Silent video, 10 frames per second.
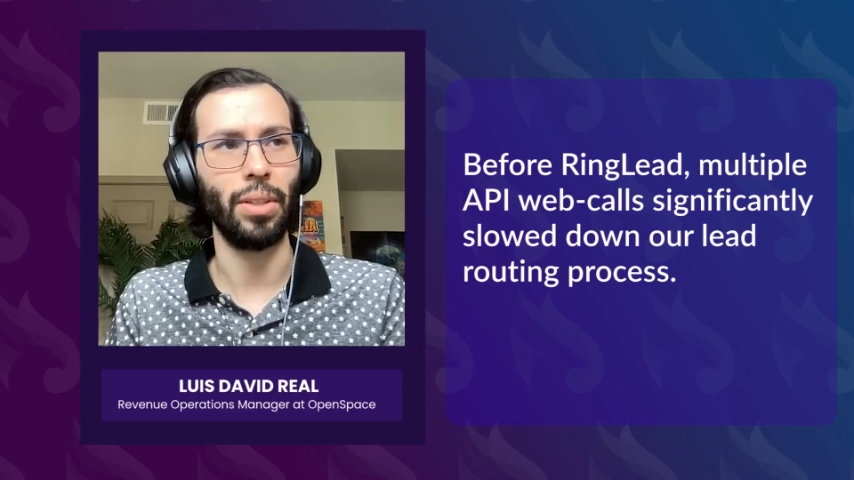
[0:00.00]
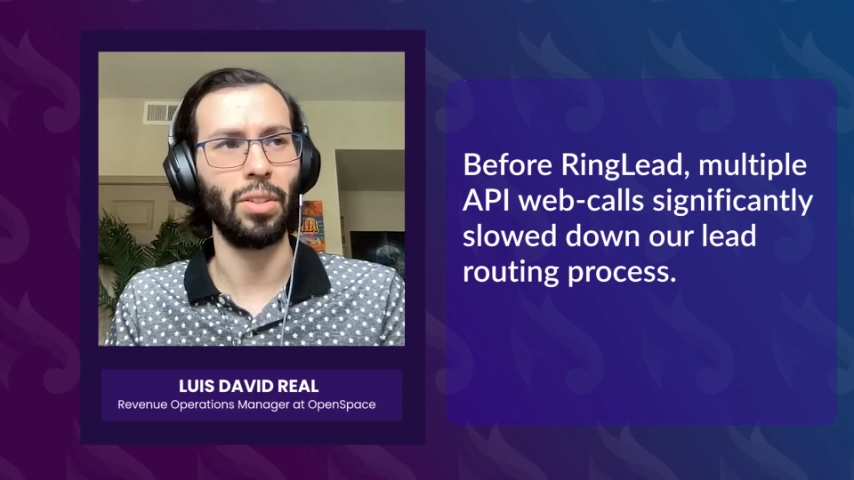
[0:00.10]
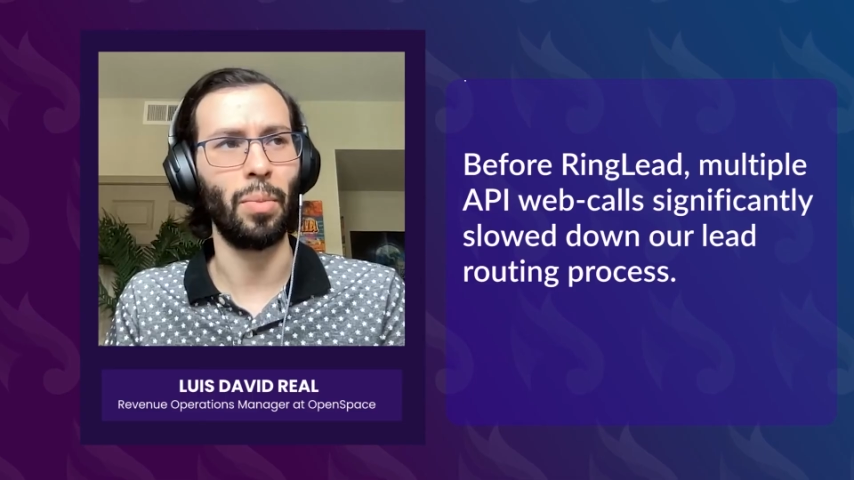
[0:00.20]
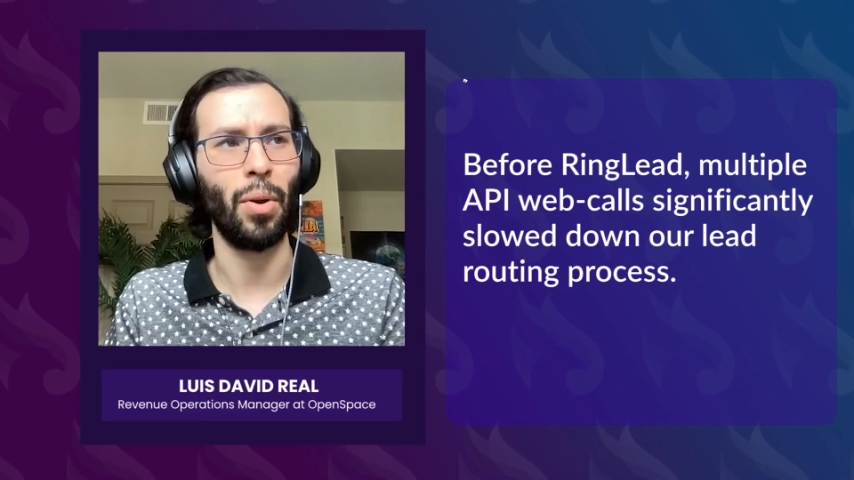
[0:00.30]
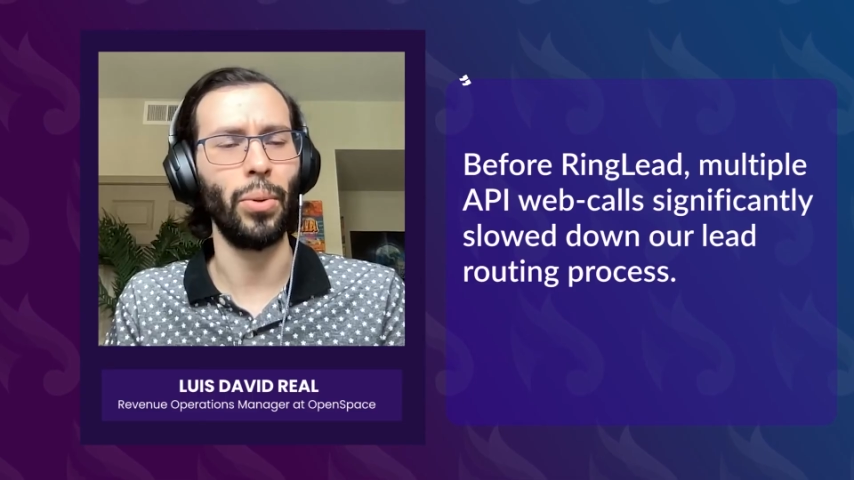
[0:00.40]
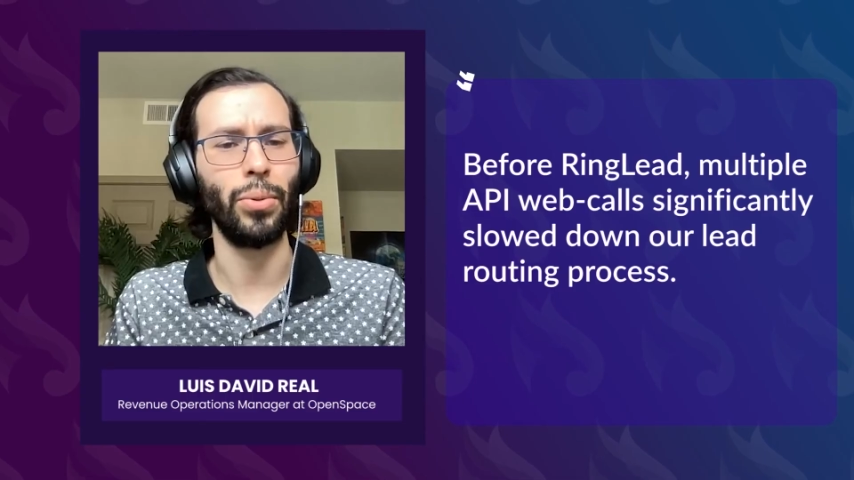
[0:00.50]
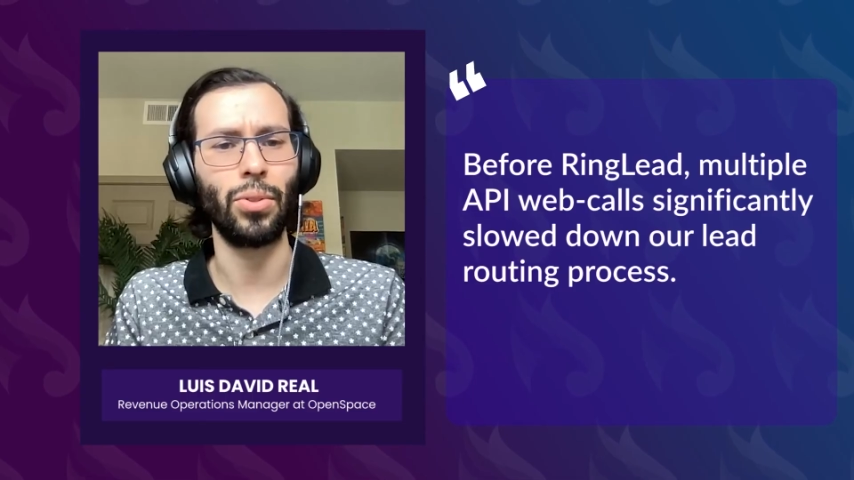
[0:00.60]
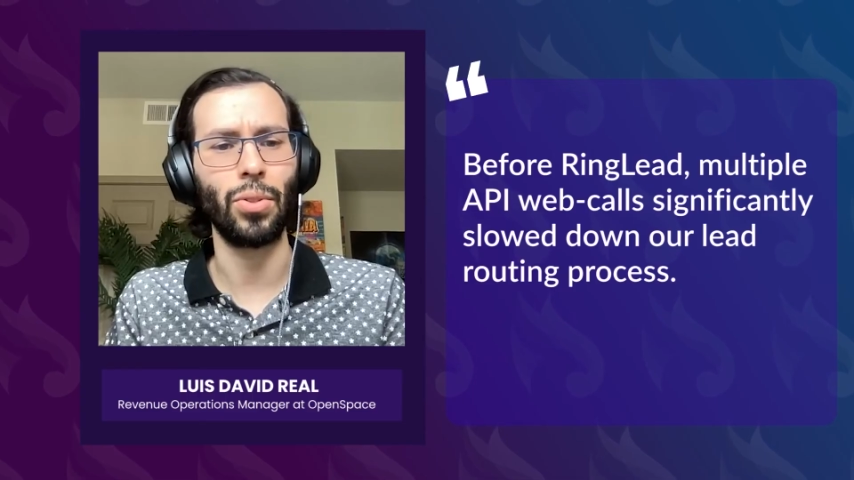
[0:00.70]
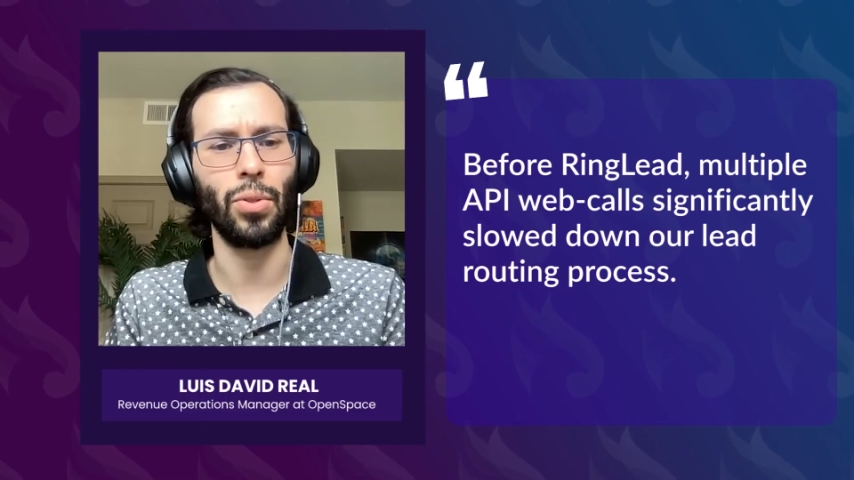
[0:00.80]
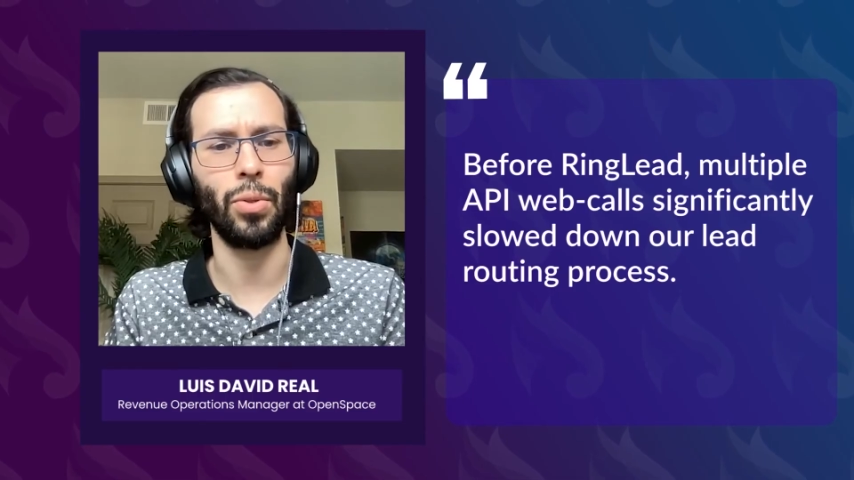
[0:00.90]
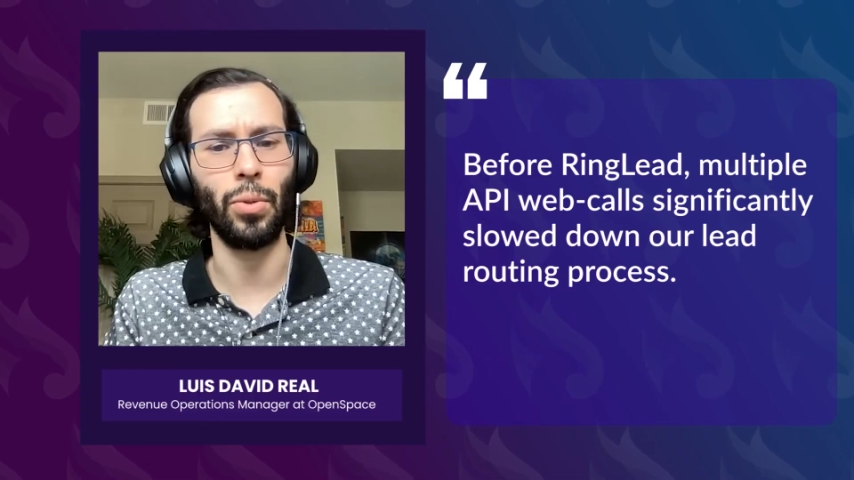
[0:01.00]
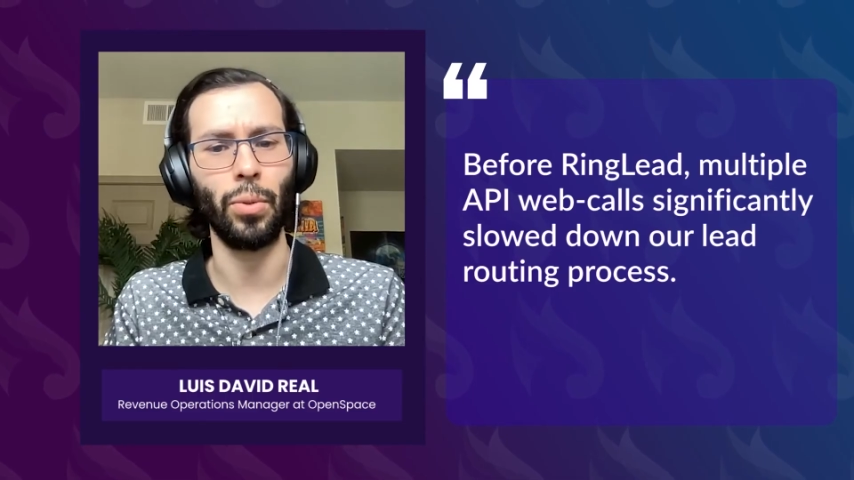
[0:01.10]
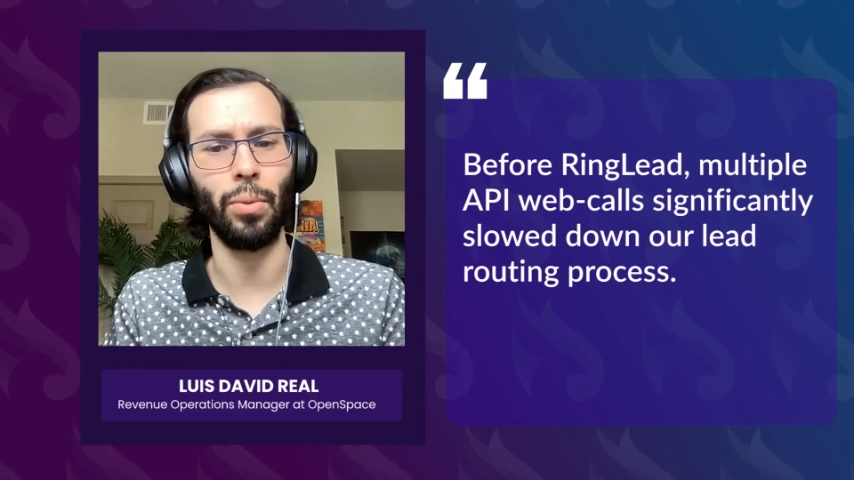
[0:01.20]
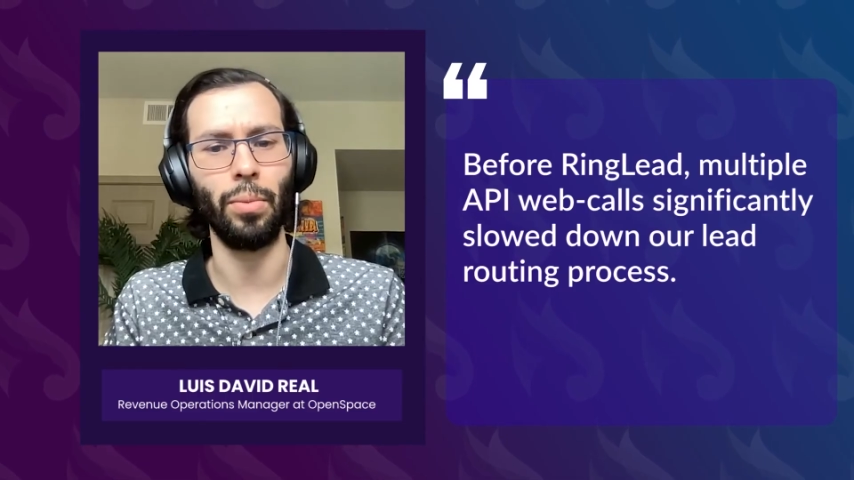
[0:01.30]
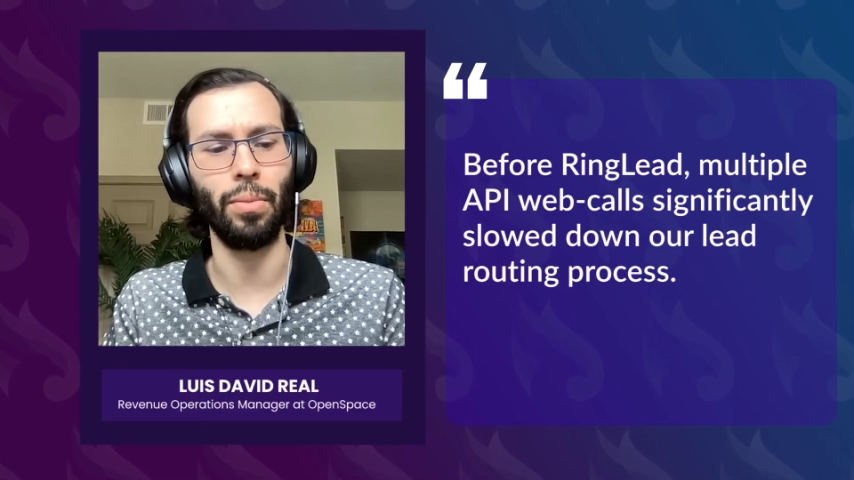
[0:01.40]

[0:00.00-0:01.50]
as opposed to